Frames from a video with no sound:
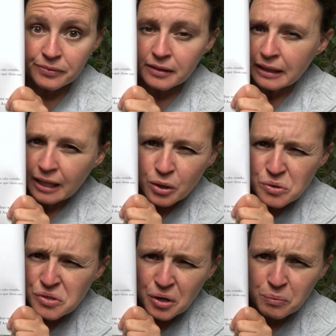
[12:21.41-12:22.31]
The
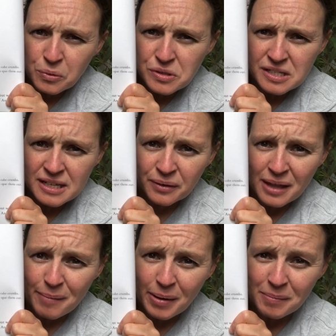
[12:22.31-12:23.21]
girls don't want to tell
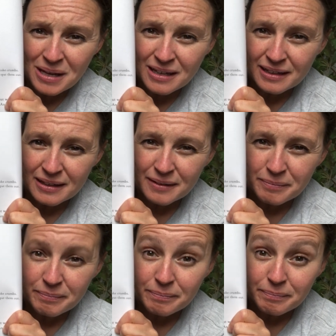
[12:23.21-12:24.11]
their mummy
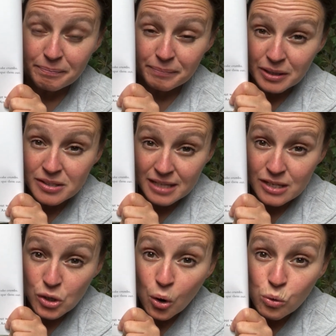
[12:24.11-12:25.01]
because they
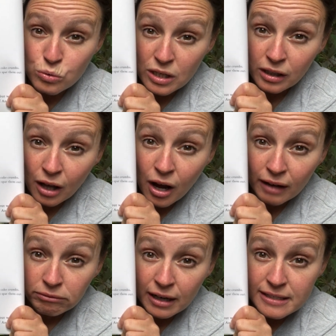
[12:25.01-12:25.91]
told a lie
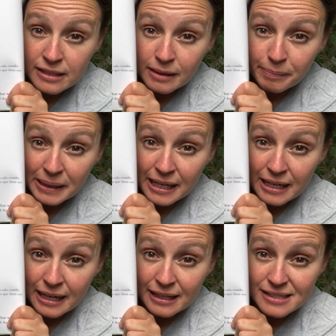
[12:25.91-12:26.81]
right at the
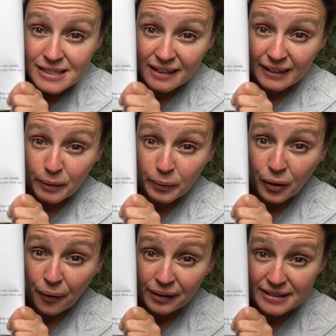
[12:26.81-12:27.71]
beginning and said they were
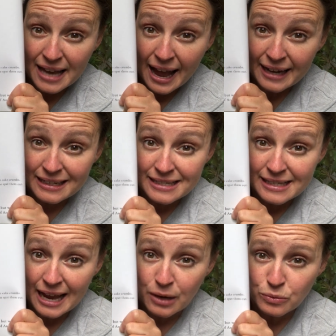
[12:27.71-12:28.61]
going to Annie's
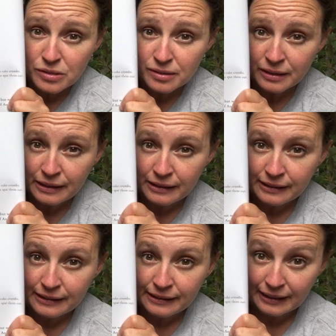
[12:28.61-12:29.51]
house.
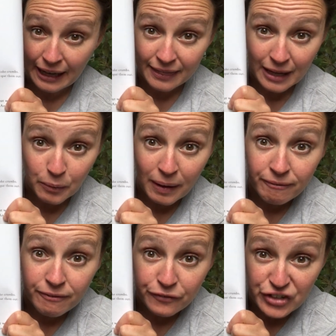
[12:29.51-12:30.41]
And they went
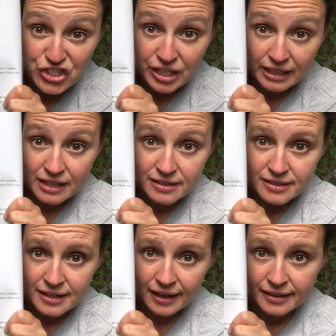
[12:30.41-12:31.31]
fishing
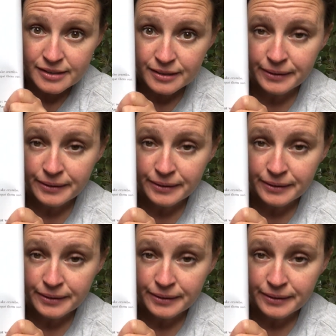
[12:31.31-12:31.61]
instead.